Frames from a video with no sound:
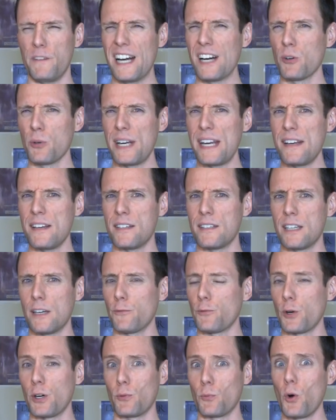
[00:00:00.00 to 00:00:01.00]
very
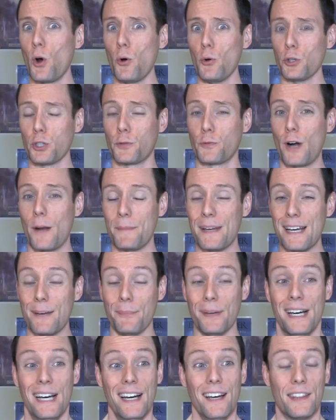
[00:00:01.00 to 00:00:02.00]
different roles from
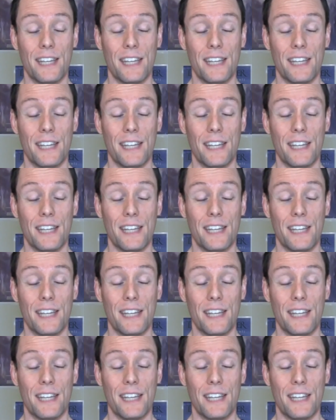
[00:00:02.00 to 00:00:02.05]
him.